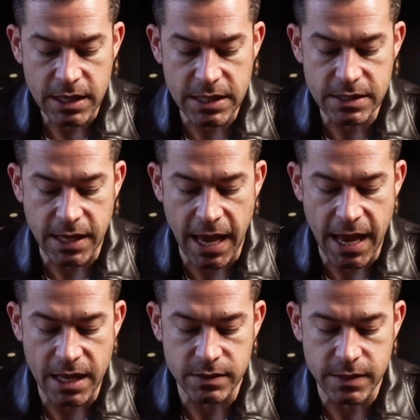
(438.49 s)
These
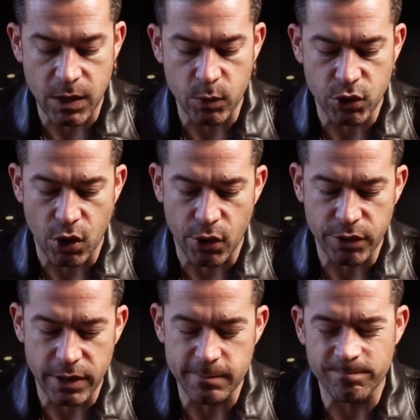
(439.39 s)
hands, I wouldn't
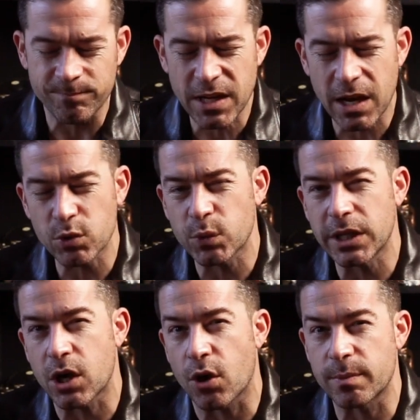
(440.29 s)

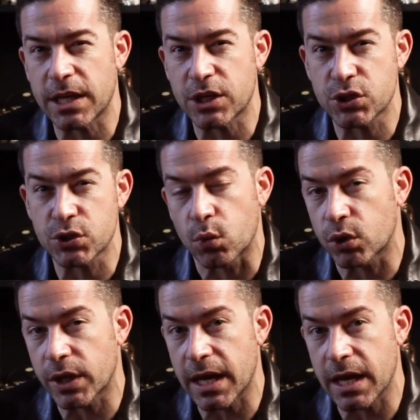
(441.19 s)
really call them like
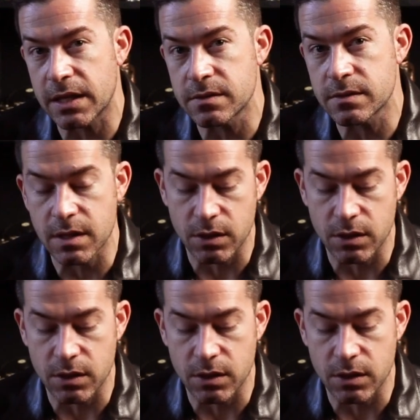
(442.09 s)
sword hands.